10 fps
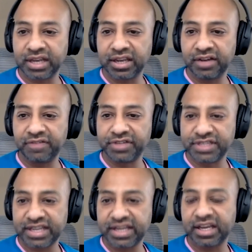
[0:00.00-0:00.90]
idea of
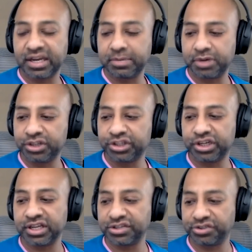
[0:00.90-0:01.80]
receding and
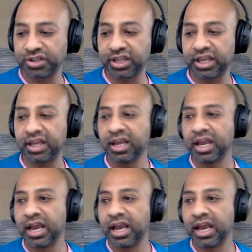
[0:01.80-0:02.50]
emerging is really